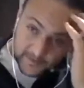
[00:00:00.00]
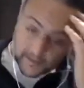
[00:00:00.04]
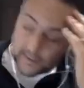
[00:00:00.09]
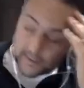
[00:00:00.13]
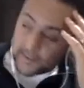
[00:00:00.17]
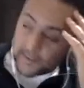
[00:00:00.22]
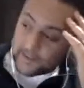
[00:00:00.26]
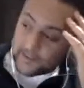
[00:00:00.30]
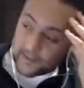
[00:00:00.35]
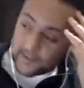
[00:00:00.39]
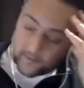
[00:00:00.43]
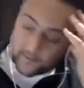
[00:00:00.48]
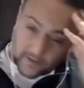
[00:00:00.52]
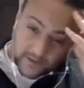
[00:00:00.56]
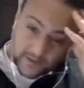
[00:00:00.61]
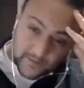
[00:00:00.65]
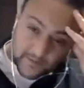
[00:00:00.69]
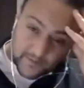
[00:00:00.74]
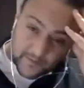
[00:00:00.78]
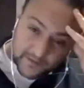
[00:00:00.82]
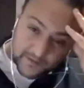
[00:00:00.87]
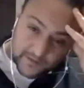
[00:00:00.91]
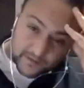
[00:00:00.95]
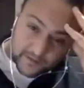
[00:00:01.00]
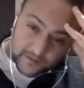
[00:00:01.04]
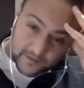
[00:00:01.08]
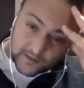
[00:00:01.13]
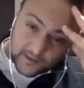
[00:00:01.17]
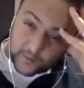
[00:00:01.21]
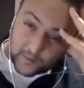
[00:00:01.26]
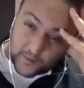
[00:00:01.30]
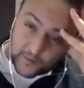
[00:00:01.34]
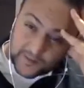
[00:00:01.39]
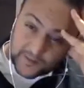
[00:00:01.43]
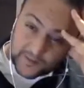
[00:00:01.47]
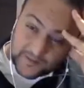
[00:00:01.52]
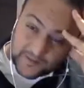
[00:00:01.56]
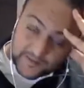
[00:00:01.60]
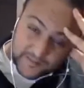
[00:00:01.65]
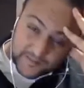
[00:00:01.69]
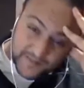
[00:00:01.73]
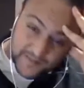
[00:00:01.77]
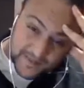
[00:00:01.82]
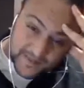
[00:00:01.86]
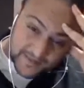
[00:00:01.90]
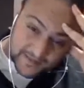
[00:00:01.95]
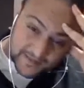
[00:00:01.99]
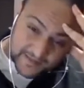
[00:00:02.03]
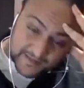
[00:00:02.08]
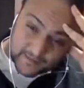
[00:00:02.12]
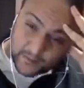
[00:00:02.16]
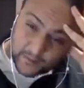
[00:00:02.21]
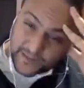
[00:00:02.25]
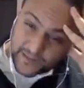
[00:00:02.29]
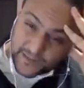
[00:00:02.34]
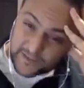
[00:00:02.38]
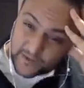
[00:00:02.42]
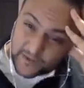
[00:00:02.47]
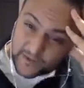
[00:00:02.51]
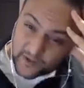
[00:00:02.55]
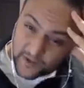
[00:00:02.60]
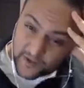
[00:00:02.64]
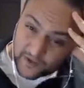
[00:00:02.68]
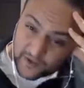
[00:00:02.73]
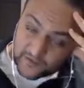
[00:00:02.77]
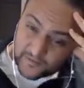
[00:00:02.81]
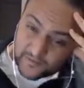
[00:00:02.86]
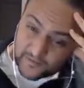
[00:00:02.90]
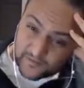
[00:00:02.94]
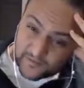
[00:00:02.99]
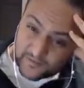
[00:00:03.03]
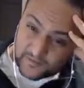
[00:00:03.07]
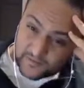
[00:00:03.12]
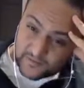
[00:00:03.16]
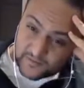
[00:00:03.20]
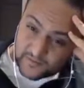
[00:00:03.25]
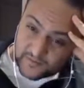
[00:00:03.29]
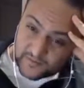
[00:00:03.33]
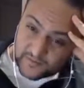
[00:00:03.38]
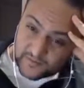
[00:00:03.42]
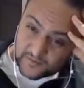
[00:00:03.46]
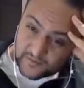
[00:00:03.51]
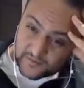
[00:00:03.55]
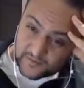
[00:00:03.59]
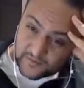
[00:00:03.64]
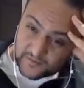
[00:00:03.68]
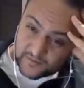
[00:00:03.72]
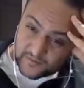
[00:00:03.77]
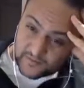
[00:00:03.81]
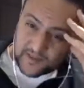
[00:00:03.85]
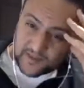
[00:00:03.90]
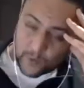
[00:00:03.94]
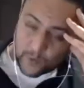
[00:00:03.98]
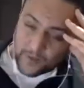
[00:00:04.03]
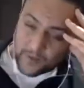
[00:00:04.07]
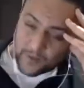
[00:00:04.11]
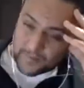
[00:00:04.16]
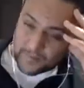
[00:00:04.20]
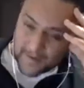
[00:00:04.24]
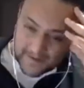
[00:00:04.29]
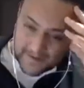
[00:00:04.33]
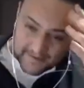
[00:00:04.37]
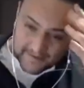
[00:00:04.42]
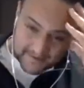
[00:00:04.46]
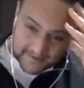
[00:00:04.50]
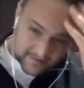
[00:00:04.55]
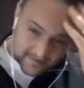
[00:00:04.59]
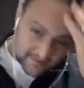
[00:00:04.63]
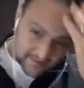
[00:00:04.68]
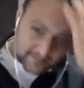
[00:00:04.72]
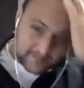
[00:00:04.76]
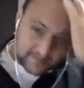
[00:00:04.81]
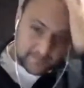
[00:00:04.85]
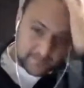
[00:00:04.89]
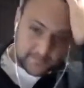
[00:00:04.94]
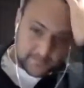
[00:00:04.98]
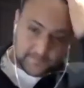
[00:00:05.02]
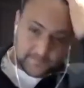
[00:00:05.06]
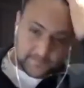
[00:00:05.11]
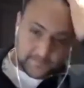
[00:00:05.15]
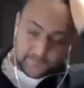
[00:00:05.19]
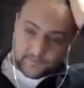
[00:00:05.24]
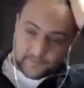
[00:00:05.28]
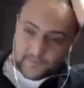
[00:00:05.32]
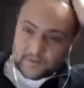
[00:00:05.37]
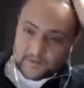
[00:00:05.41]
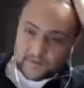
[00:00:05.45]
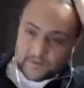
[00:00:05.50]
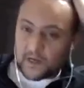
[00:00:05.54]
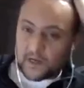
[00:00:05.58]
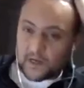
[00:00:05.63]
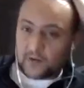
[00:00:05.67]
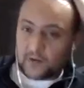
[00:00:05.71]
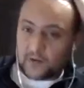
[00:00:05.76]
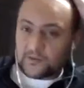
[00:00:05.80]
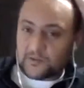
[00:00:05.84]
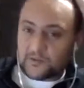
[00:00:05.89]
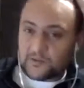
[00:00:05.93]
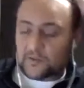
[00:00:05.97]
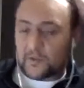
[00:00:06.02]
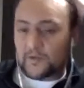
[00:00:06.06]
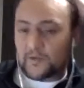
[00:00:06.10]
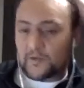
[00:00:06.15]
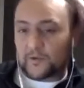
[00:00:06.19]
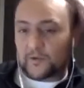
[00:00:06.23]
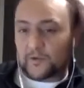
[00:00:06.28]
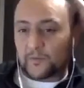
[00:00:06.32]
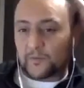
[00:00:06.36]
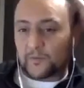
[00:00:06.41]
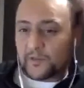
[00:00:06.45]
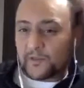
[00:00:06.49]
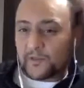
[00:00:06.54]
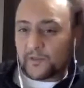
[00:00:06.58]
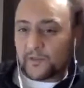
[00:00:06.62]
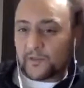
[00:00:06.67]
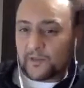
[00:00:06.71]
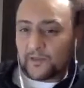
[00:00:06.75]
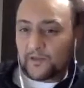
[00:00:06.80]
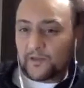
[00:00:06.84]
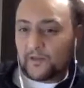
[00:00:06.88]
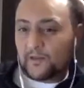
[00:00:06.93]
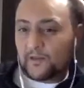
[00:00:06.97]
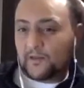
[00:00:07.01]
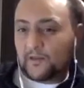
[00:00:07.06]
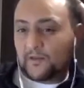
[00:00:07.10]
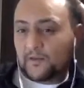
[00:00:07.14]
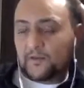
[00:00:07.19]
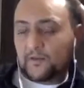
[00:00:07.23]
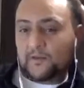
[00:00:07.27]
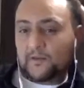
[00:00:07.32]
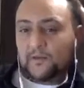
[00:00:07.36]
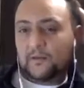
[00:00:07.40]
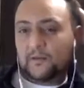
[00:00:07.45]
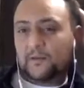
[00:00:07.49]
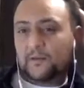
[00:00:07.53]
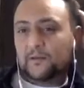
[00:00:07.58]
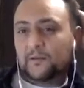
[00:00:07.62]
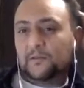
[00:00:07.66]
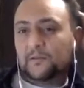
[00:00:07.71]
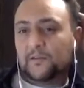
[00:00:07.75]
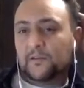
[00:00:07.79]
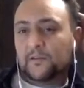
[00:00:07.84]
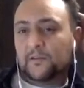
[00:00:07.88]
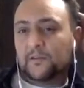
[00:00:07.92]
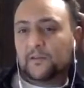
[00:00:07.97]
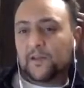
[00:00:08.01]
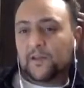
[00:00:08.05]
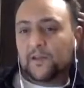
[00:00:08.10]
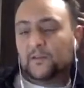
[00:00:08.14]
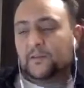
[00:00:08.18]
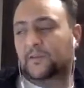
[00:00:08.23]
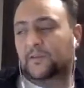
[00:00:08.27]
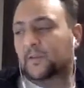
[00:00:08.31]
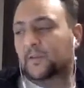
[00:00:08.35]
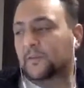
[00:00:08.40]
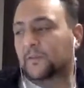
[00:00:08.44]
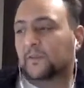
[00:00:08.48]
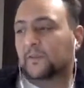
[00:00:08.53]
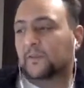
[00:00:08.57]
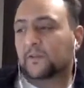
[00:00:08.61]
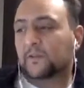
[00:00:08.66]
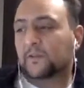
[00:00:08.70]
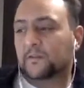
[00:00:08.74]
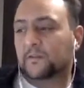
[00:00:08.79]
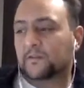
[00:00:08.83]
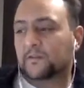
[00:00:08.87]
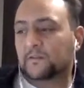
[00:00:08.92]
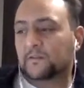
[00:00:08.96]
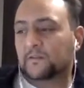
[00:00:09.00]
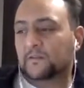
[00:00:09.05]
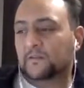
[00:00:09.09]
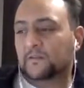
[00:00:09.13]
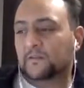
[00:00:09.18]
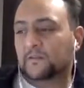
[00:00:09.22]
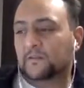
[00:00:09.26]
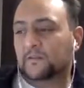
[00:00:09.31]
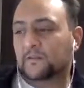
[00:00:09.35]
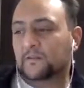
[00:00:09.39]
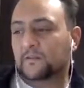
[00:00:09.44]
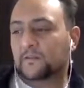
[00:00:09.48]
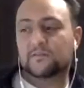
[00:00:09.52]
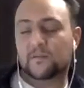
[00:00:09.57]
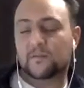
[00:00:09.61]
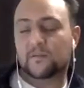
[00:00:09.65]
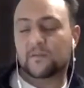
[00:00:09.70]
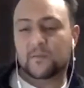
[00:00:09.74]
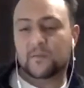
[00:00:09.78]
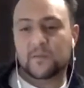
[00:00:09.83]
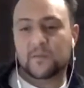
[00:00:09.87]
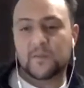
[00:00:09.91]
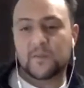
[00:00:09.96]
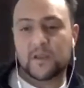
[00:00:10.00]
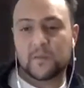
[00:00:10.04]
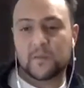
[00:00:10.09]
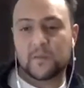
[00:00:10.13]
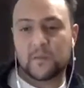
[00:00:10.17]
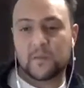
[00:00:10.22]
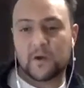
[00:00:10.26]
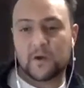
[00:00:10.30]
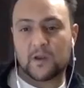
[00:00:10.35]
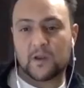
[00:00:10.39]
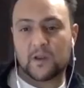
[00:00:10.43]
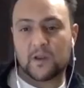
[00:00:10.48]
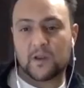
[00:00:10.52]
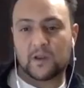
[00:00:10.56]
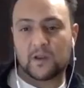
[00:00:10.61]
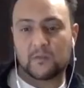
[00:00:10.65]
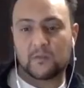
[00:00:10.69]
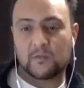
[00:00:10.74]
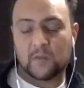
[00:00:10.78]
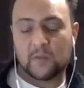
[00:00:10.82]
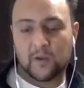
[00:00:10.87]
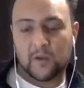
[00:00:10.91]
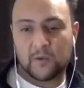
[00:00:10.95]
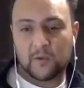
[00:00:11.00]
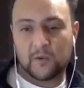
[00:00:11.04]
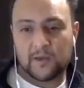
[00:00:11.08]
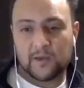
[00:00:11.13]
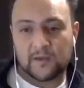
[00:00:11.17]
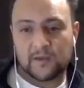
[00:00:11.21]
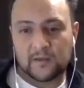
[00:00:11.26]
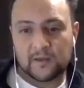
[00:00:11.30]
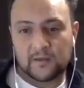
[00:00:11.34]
And that recommended like Wikispace, Wikidot, and then Wetpaint. So I was just wondering whether they were something, because I've started to sort of prepare my week.